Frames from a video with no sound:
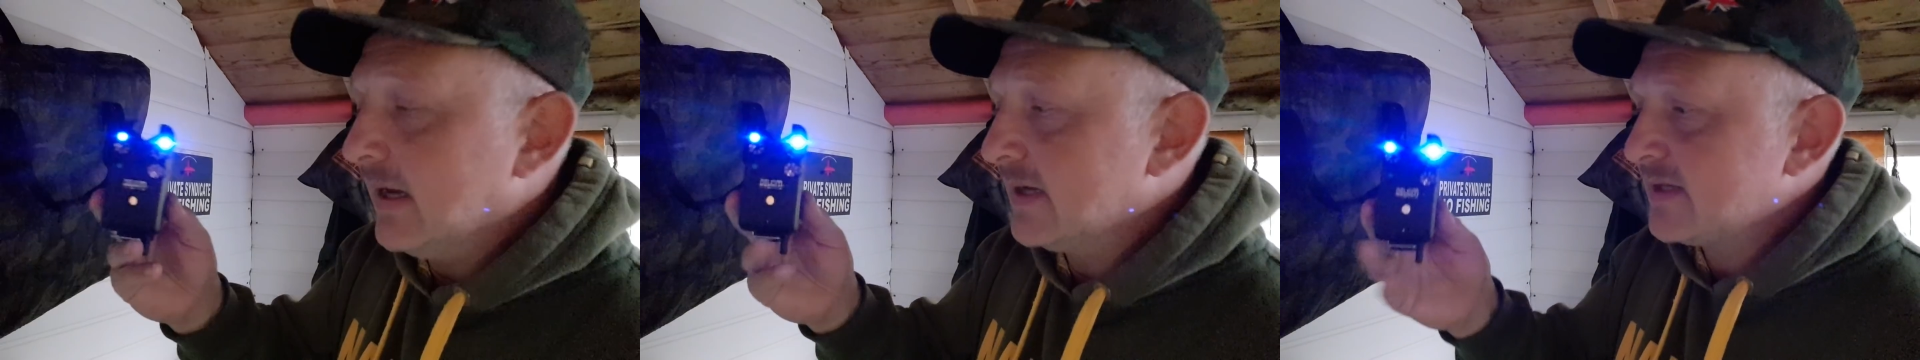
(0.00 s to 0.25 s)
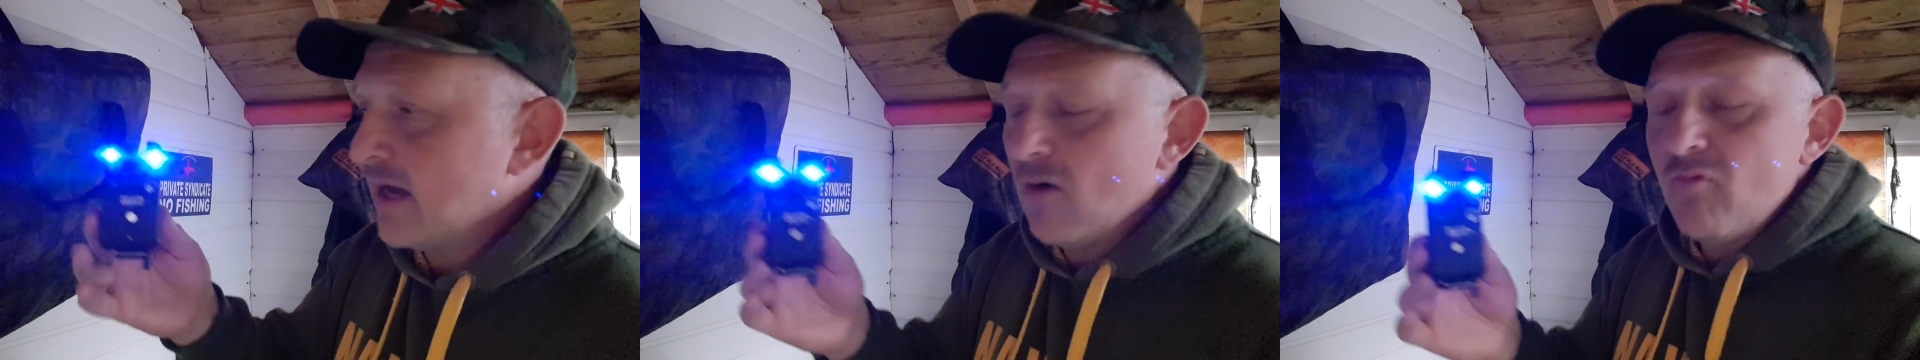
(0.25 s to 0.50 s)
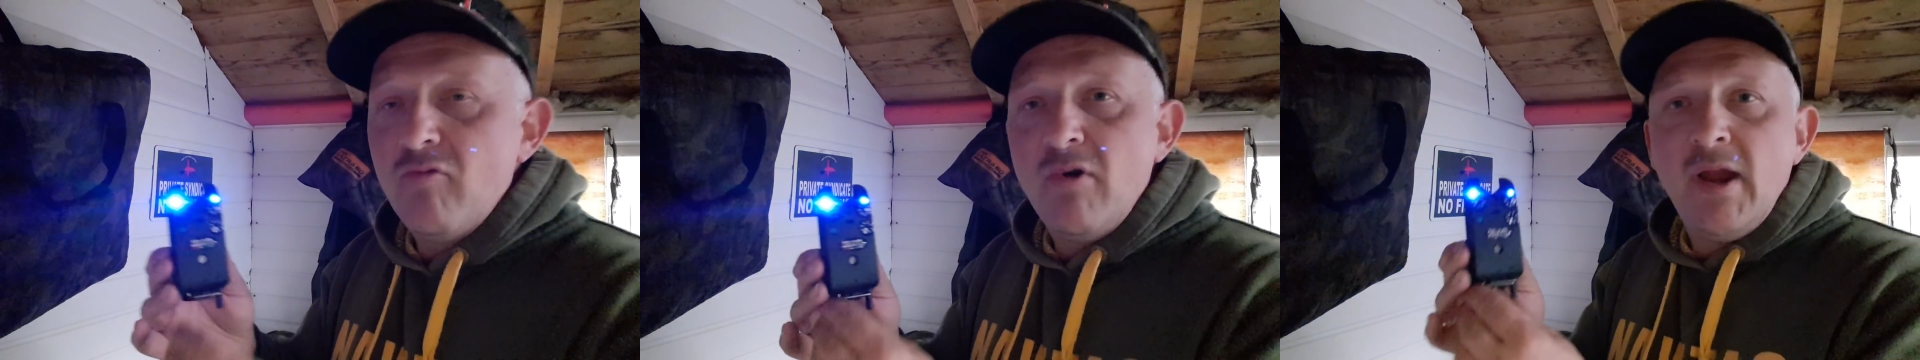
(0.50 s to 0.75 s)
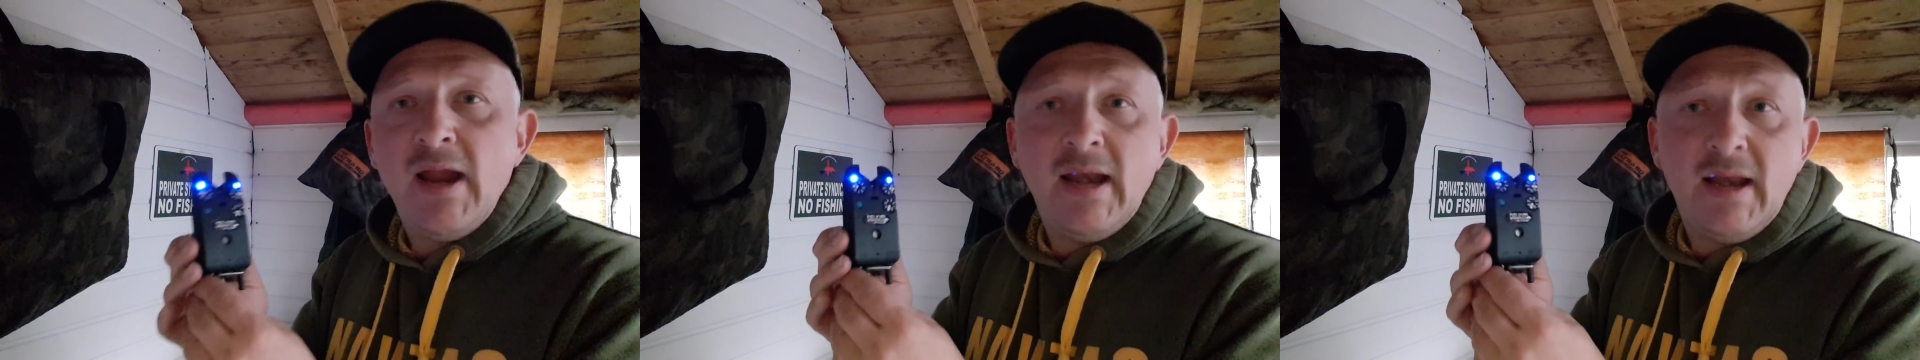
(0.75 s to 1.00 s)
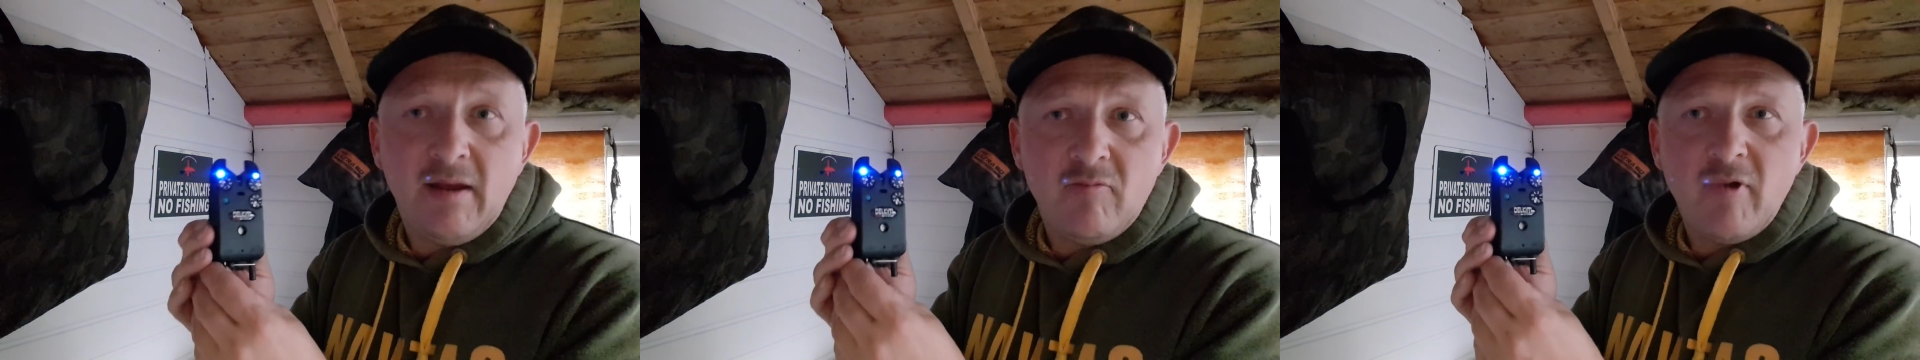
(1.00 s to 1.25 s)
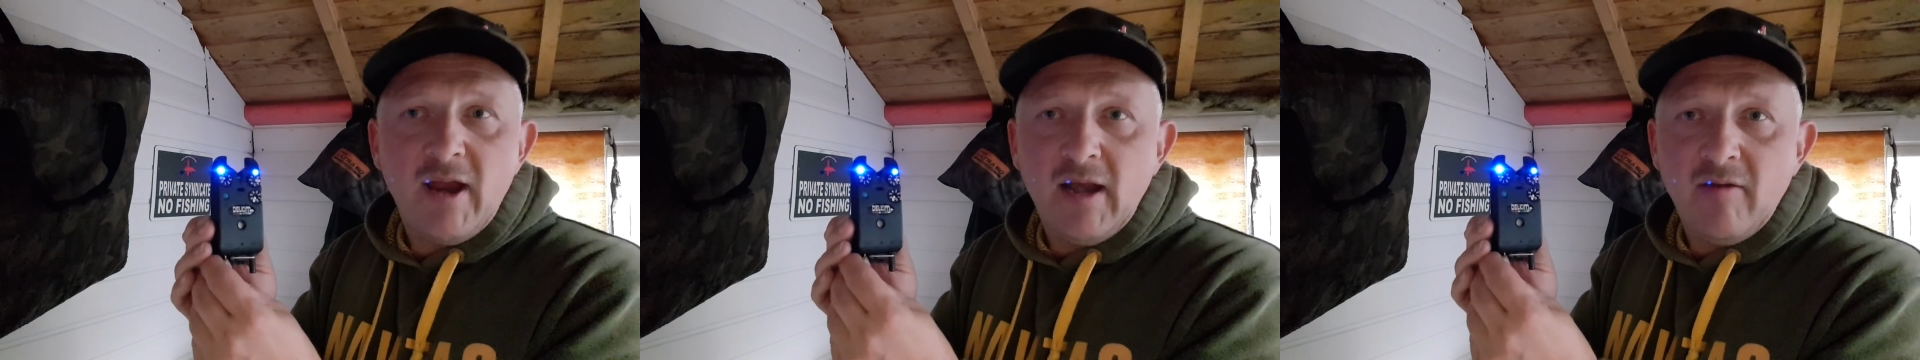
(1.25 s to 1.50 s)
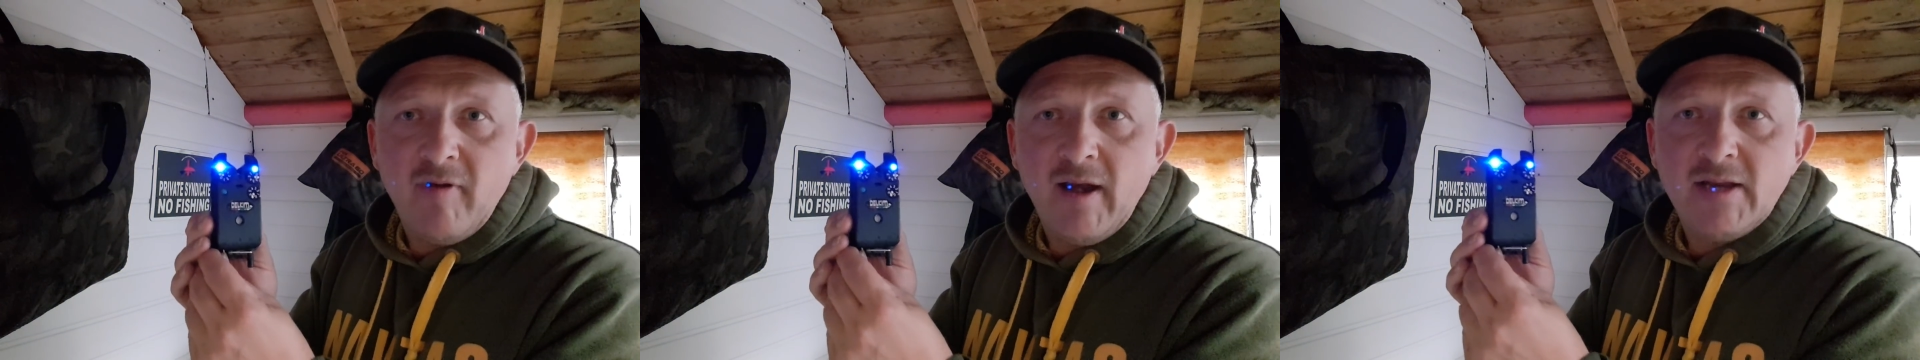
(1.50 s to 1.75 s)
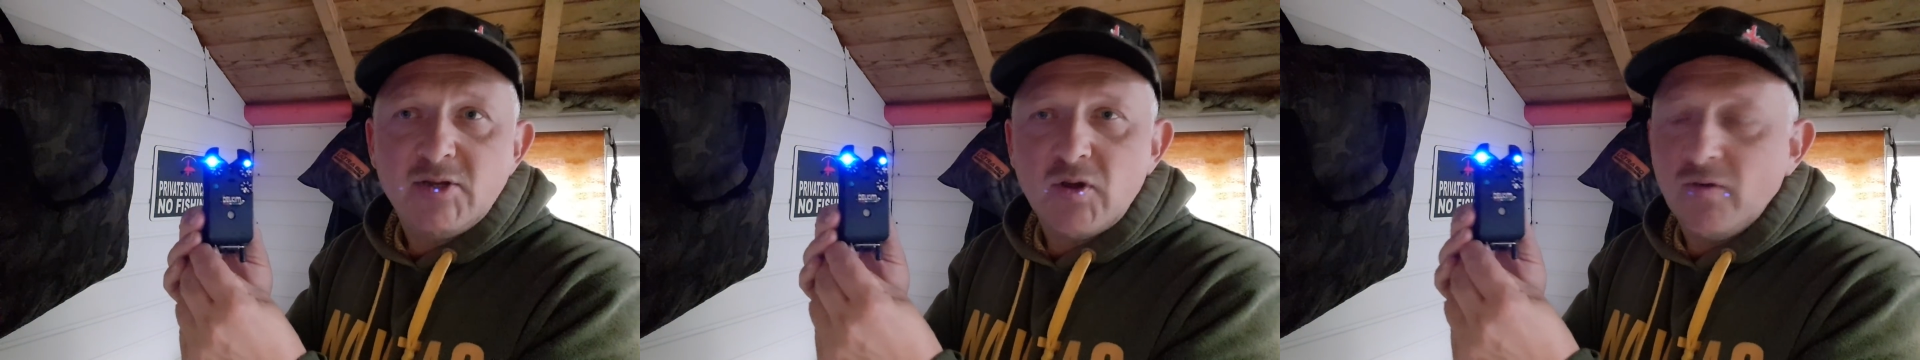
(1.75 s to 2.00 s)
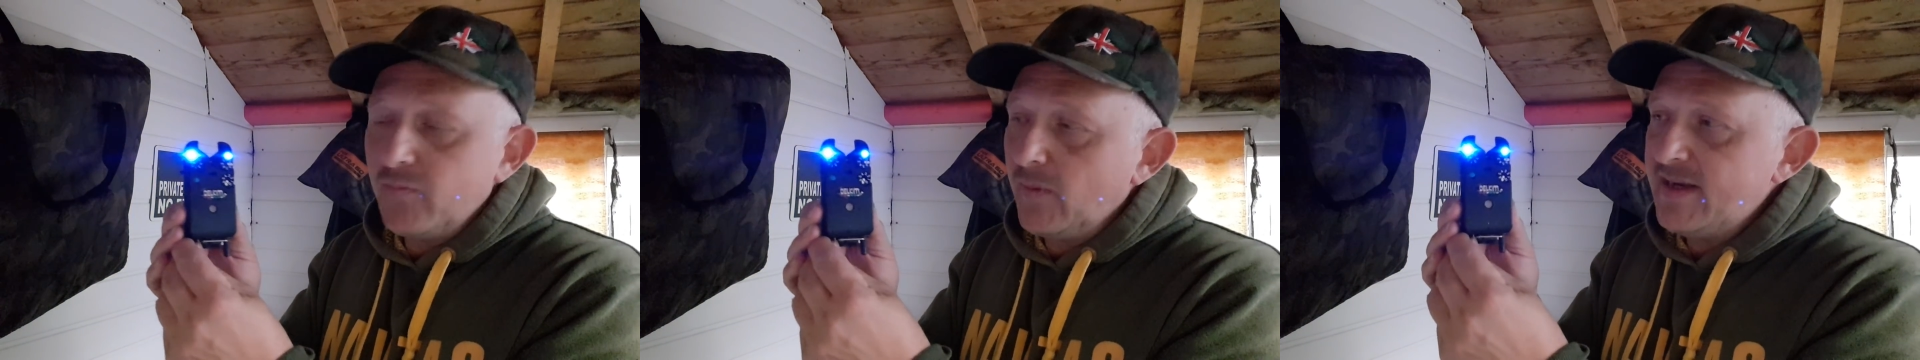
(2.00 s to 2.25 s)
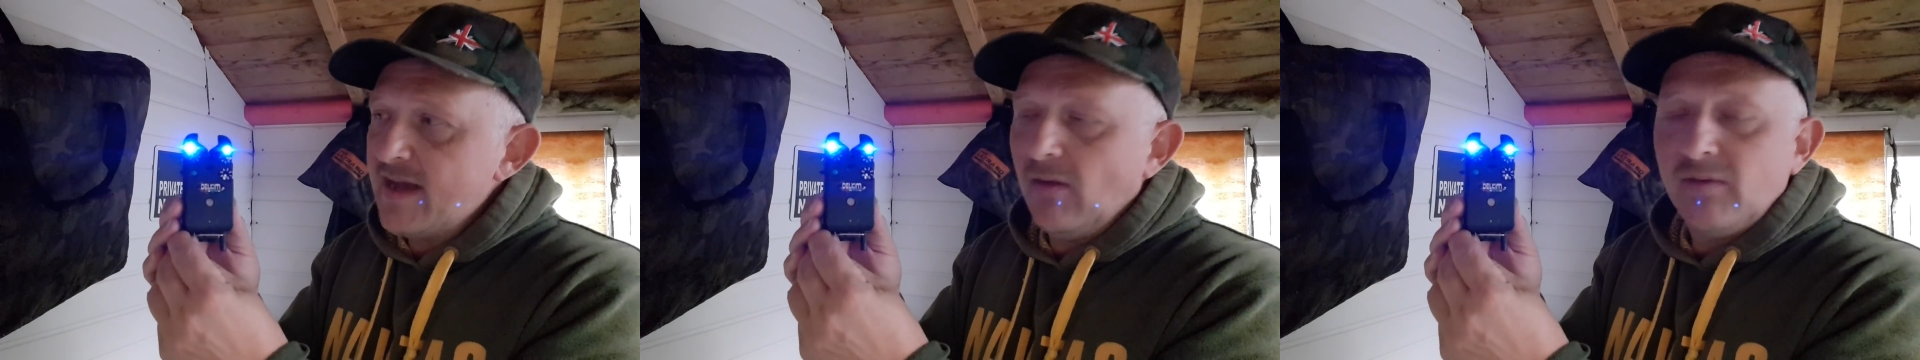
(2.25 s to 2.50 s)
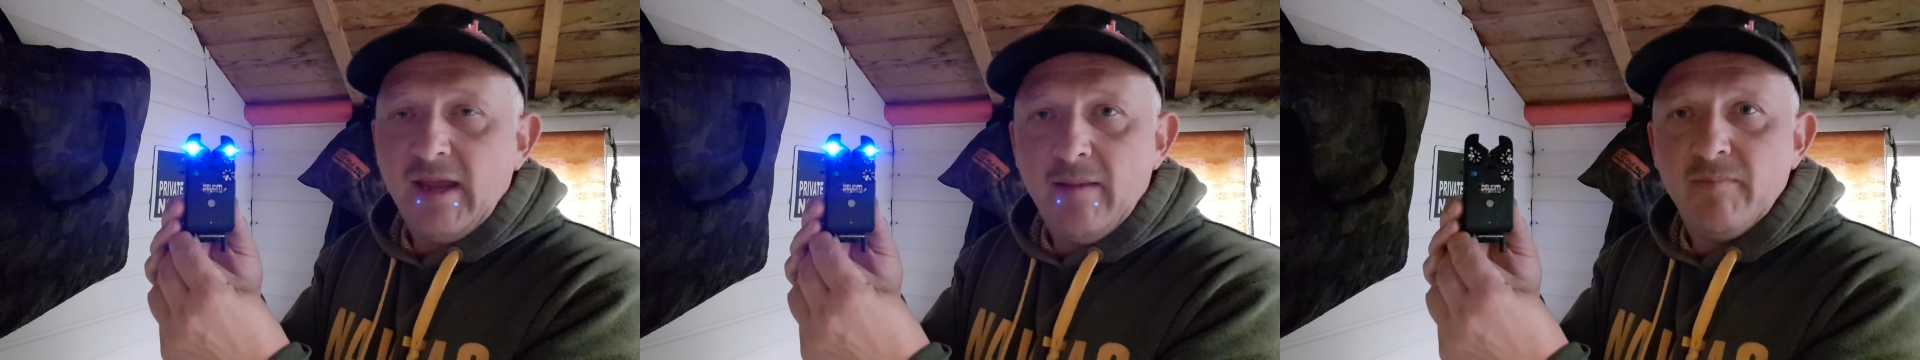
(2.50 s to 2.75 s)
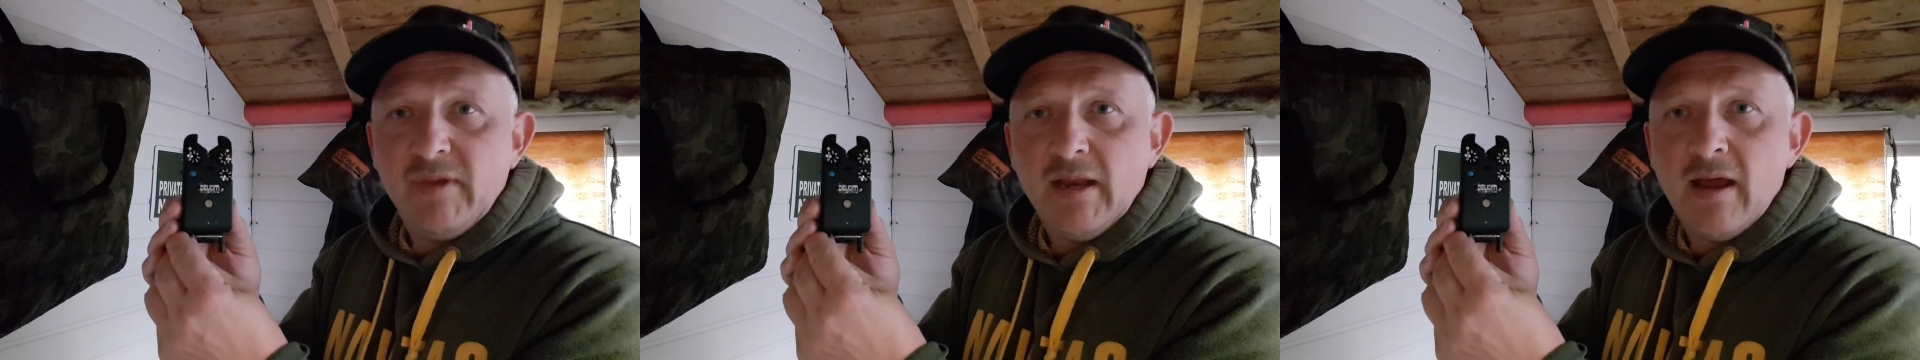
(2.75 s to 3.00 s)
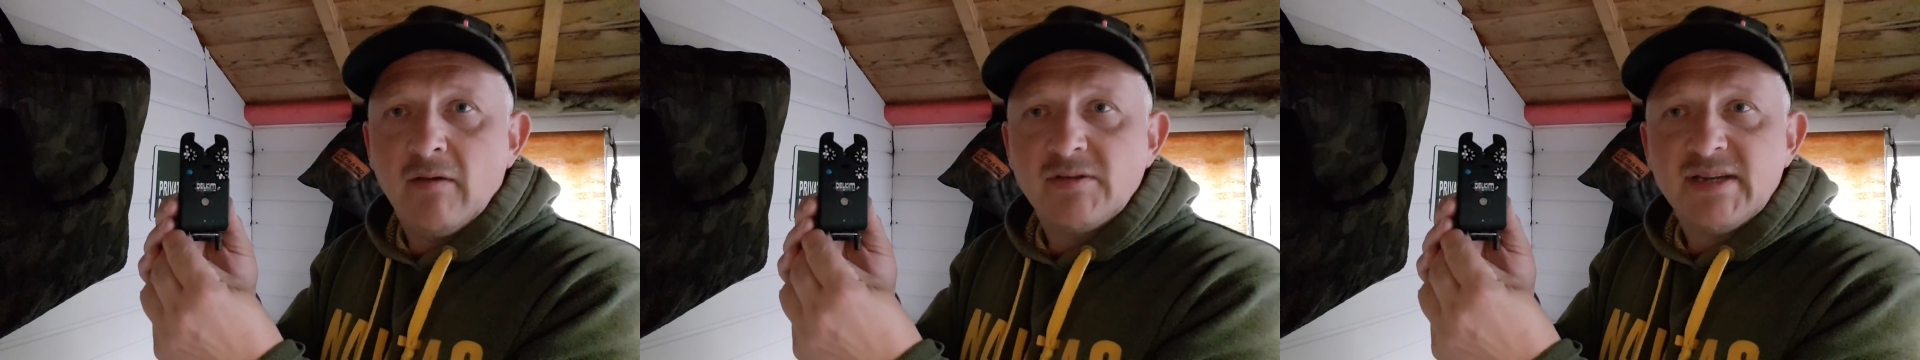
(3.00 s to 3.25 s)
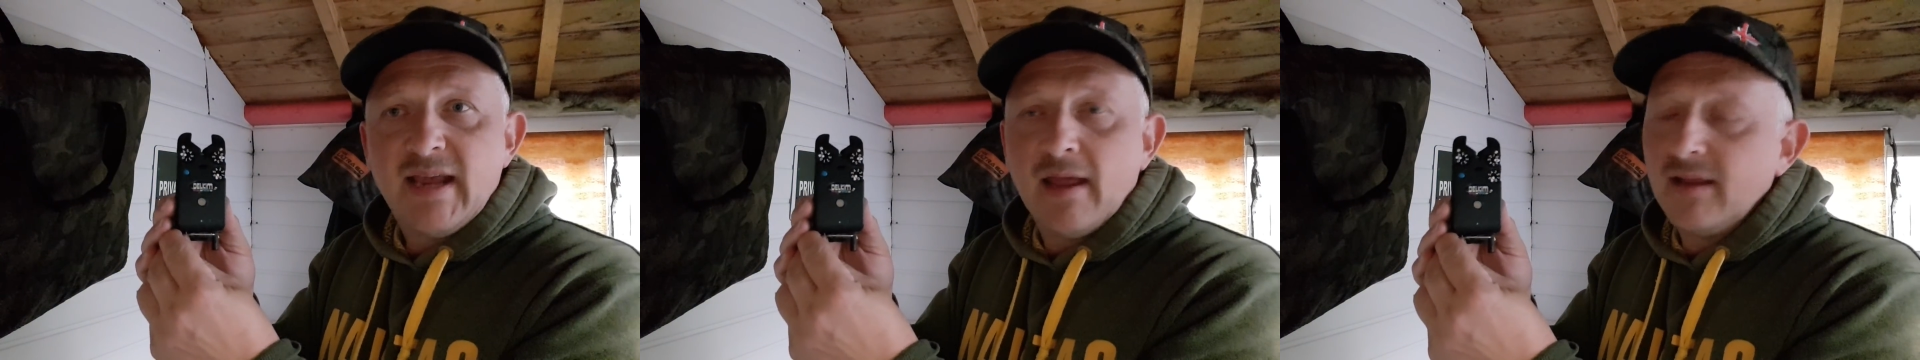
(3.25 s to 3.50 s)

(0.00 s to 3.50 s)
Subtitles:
So I'm really, really, really chuffed with Delkim, you know, to